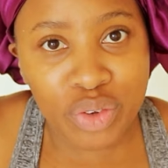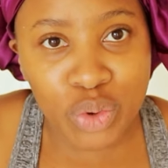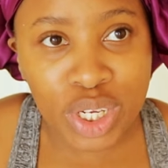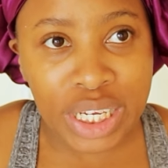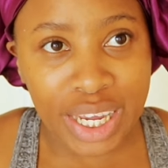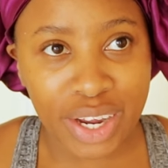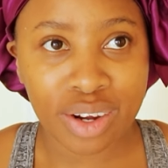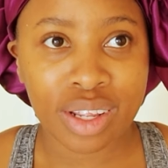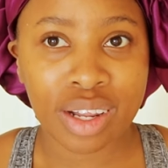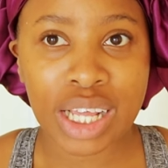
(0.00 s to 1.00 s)
George here
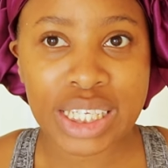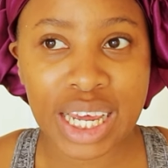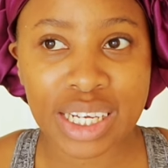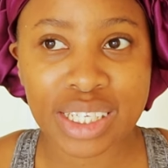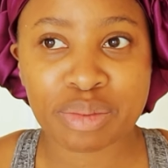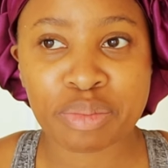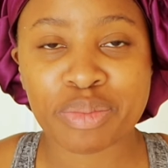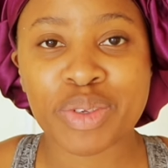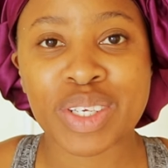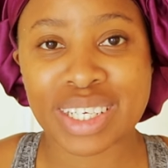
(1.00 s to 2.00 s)
last night.
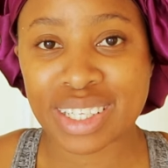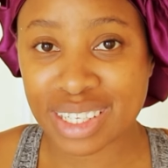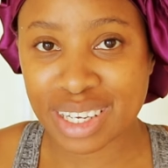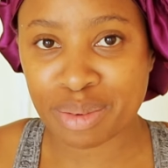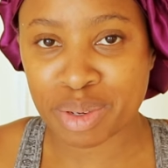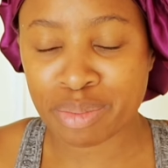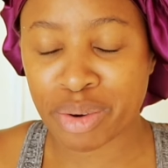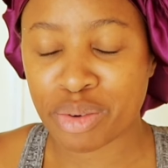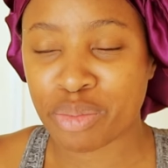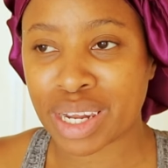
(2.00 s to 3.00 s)
So Jesse slept in my
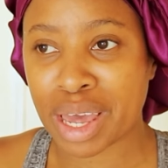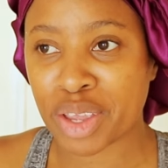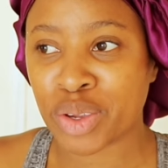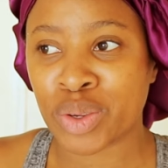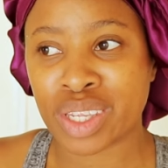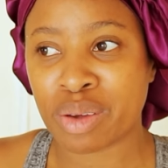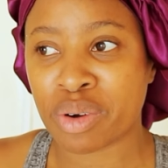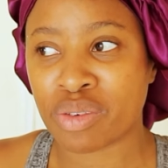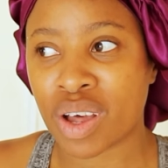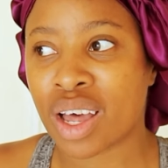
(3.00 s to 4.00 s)
room. We had like a huge
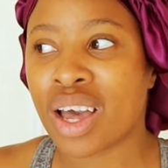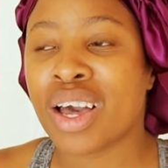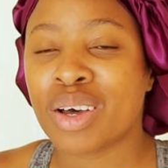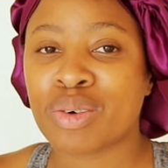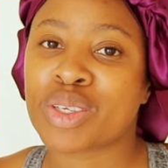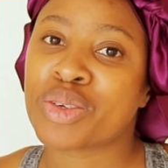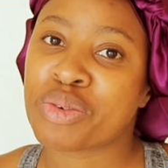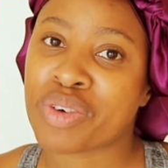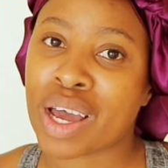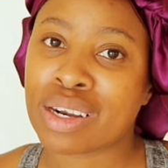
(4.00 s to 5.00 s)
sleepover. It was so
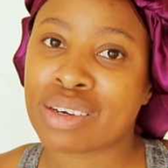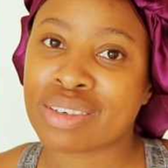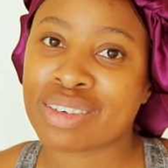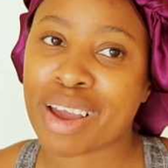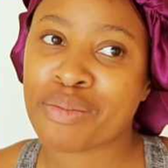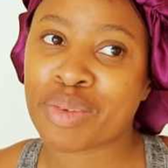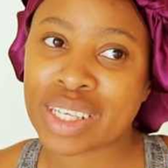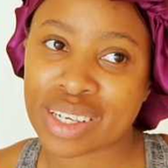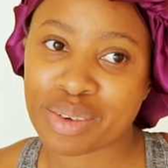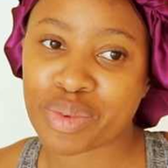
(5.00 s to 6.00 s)
fun. I've
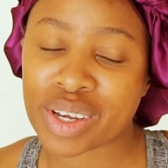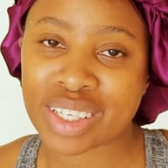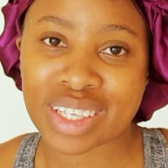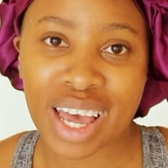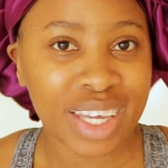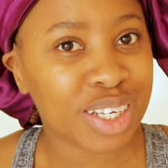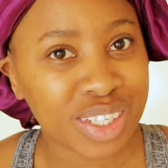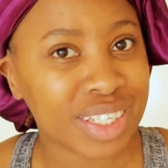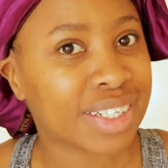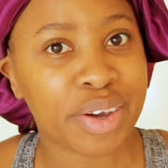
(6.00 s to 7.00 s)
missed it because I
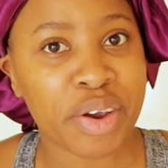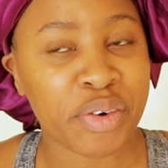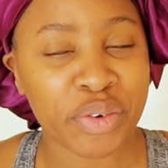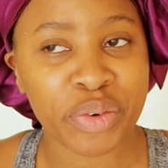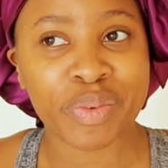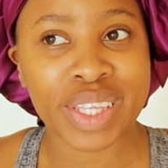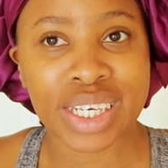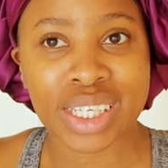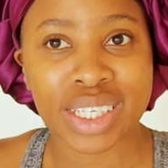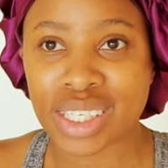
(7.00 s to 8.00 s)
used to share a room with
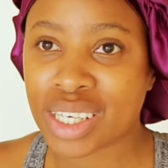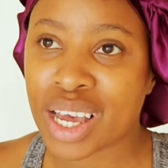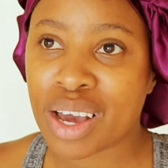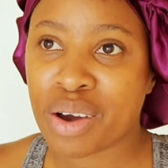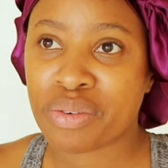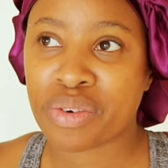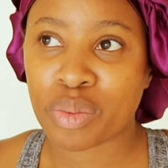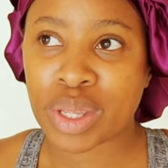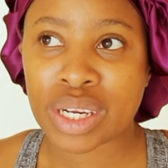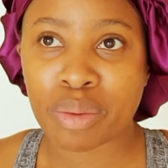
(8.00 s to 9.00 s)
Jesse from
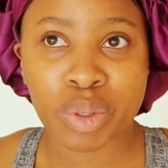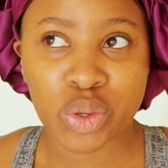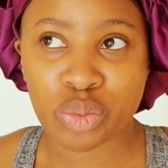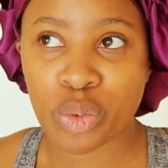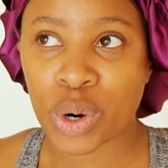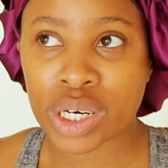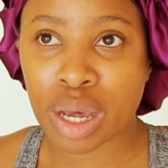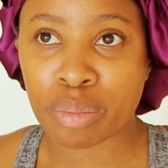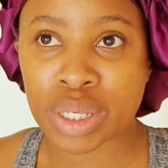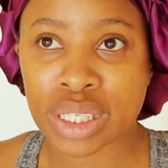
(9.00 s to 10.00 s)
the time he was born
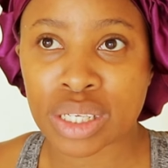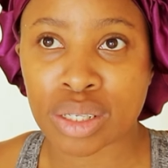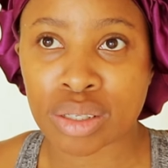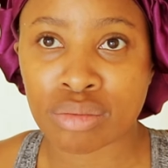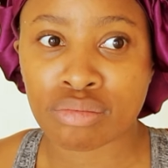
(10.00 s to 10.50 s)
up until